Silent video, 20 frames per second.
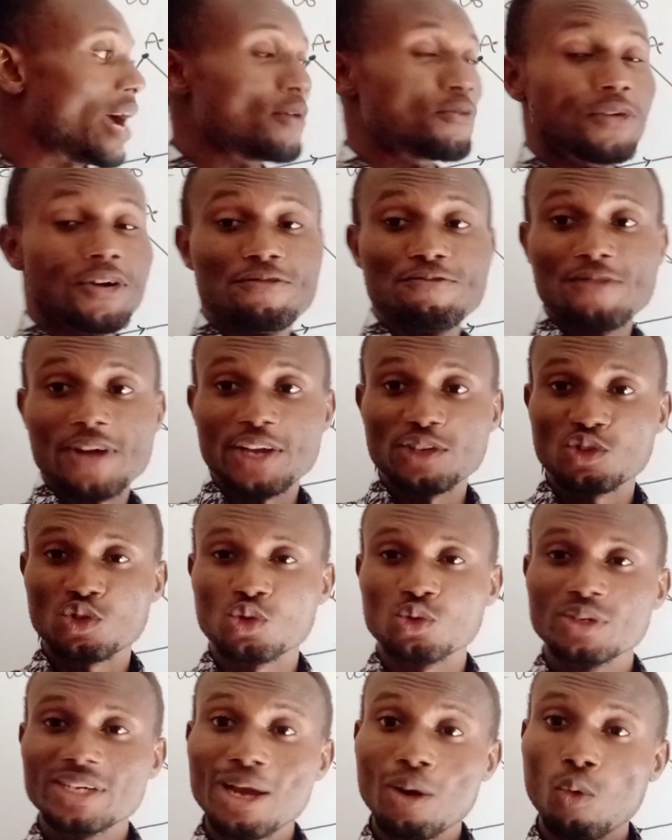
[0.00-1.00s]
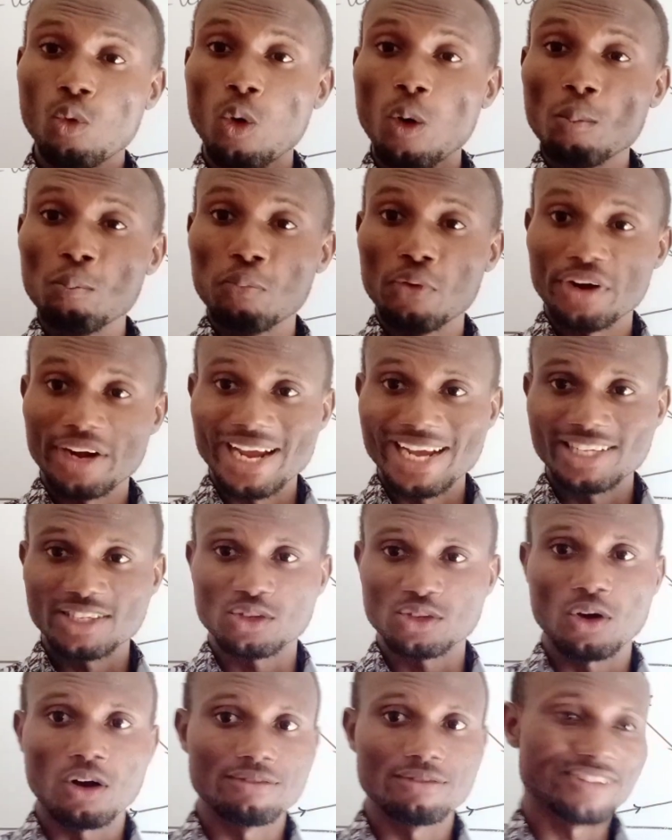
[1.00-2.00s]
refers to the
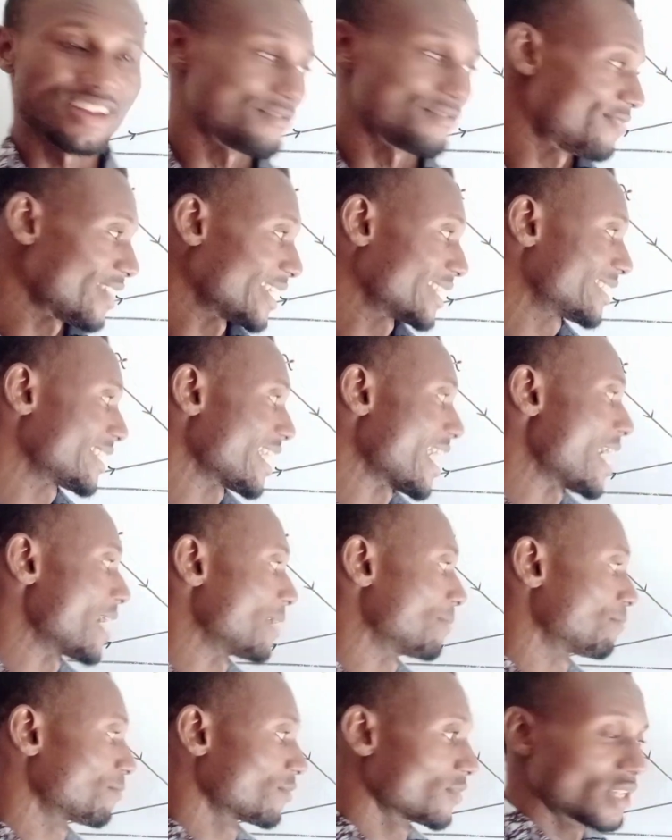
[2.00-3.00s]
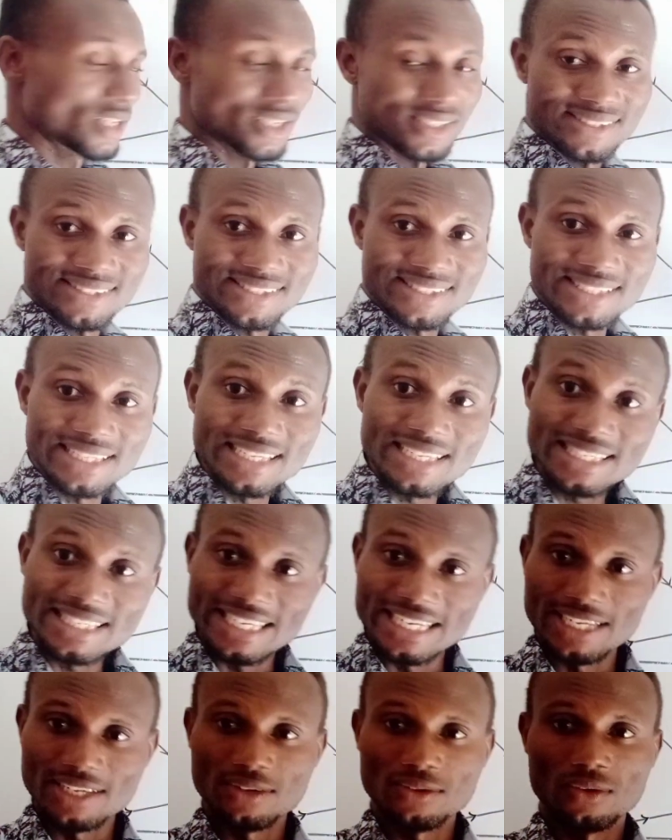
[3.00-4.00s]
component of the vector
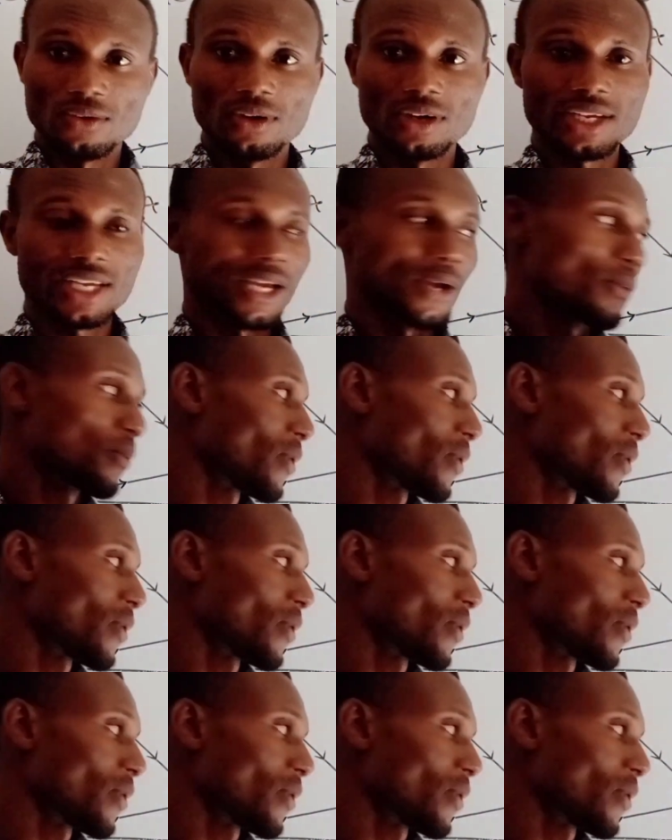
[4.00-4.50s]
CD, okay,